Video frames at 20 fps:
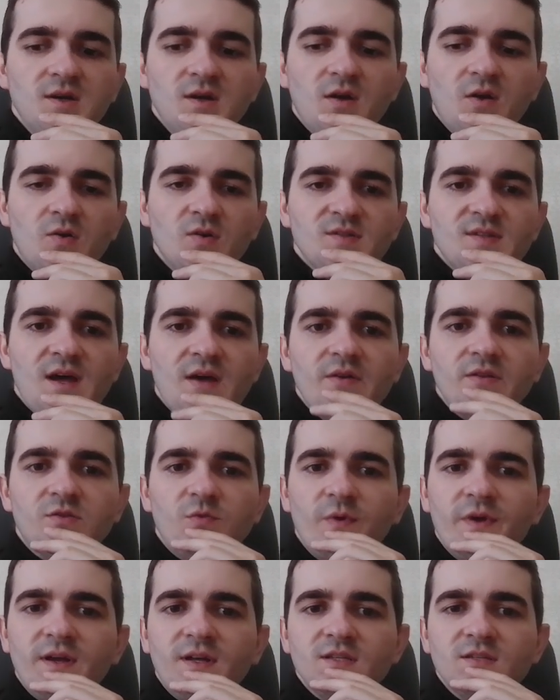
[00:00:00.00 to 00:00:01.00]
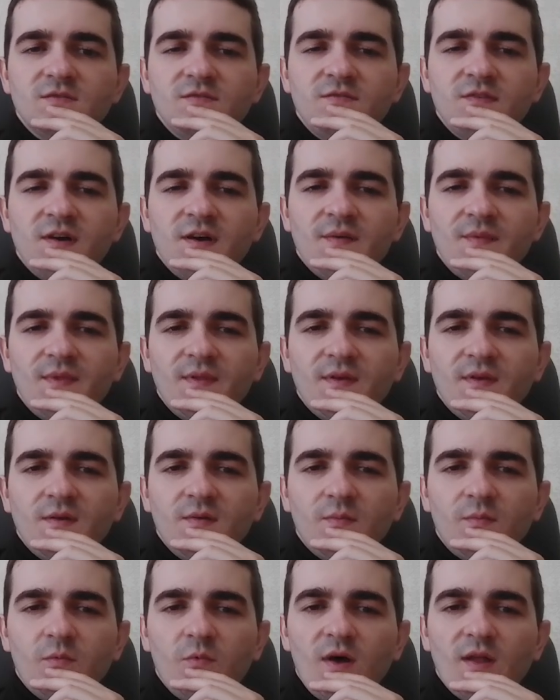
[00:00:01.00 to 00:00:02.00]
Because now it weakens the,
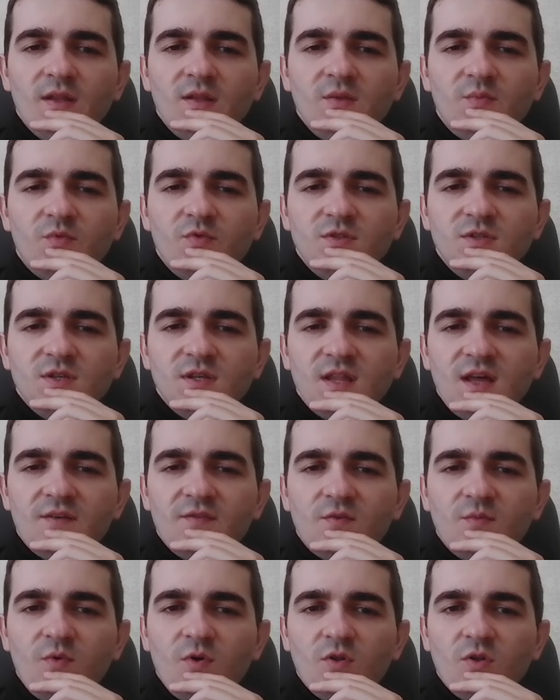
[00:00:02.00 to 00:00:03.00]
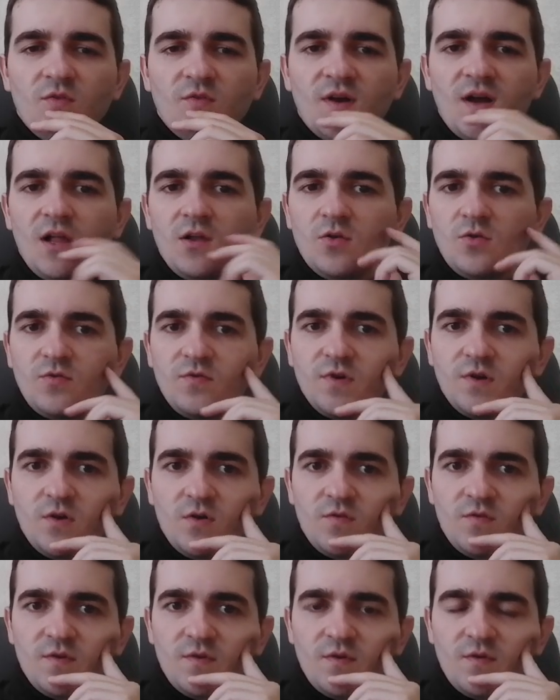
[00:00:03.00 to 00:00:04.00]
one, it puts another pawn of the color
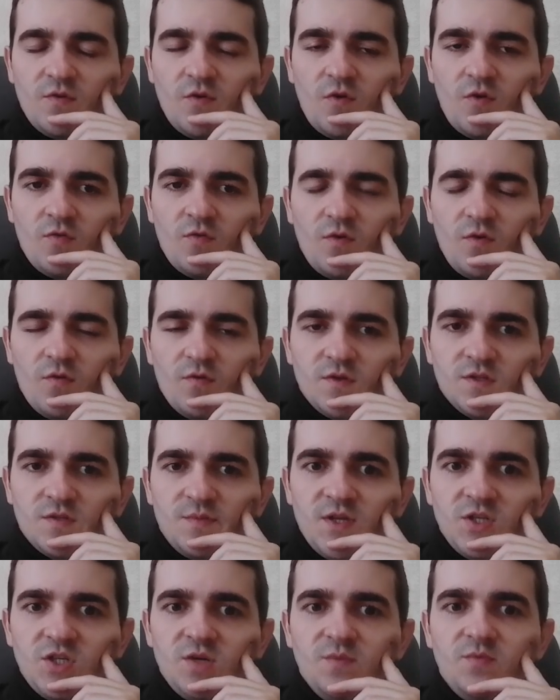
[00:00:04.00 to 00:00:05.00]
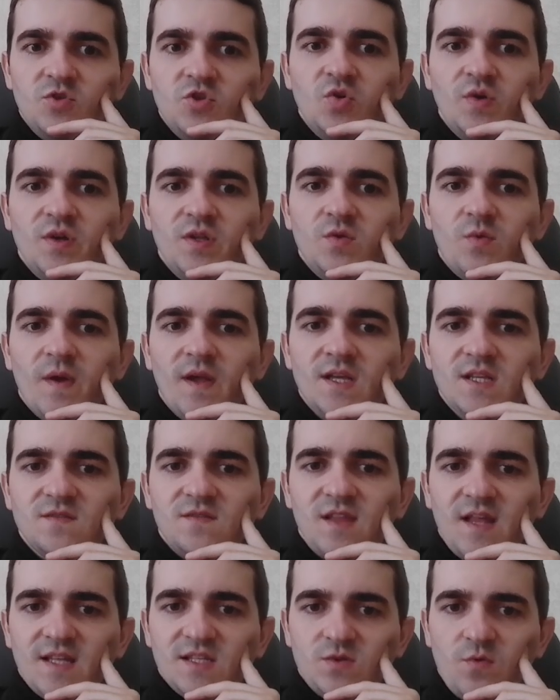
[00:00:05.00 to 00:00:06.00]
of his bishop, two, it weakens the
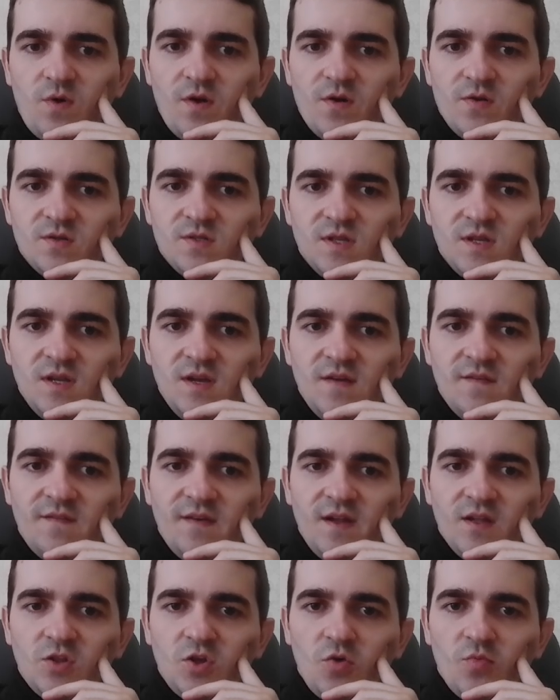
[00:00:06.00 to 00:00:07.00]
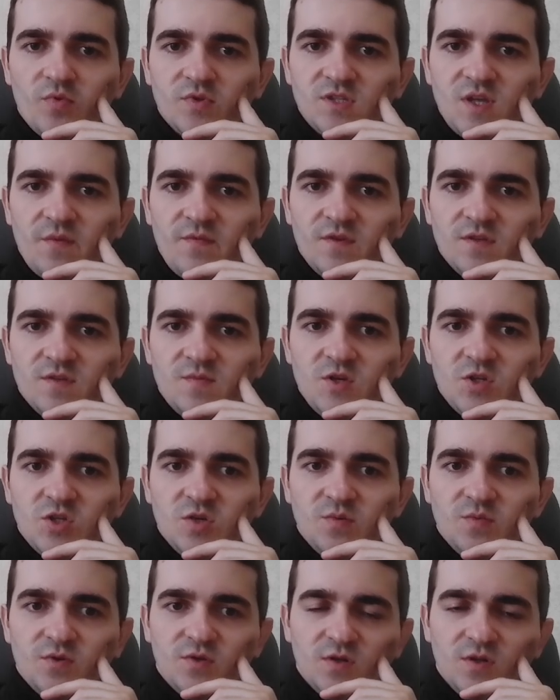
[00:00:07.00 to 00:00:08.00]
light squares, three, it opens up this
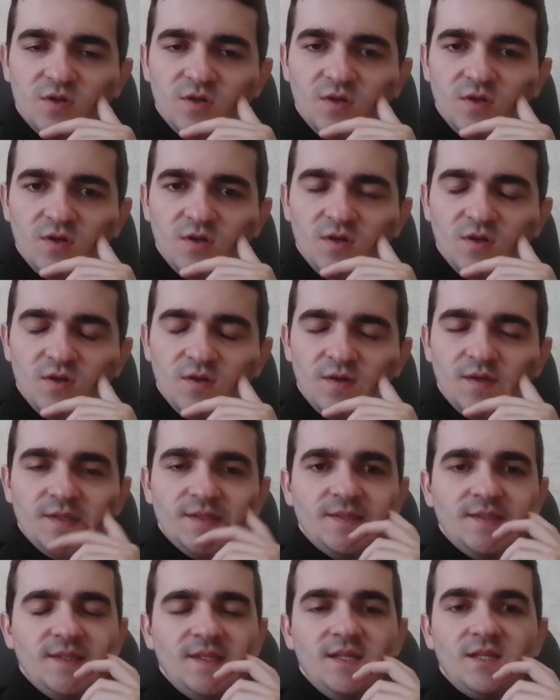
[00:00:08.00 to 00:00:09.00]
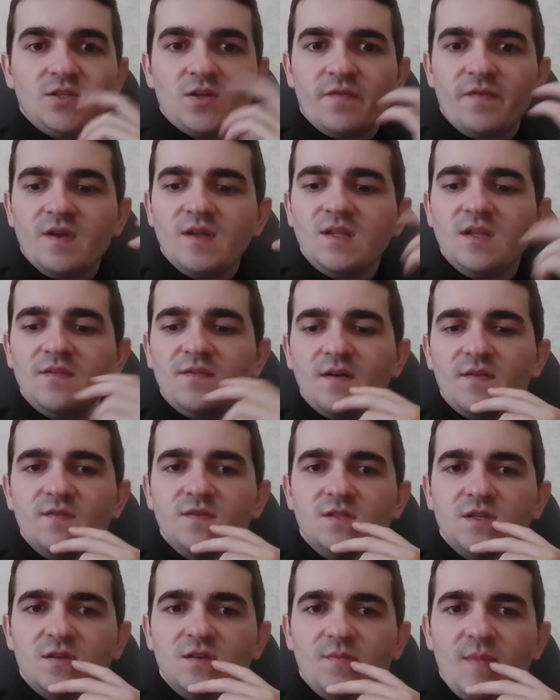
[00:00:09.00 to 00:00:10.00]
bishop. So I think d5
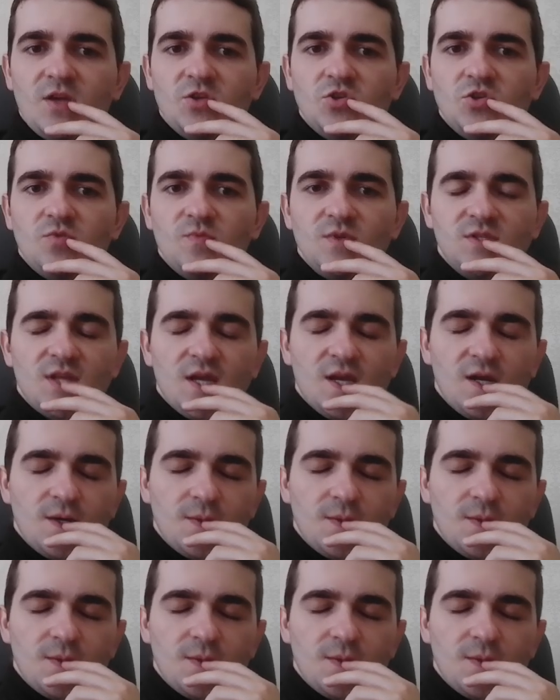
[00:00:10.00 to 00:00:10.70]
is a major mistake.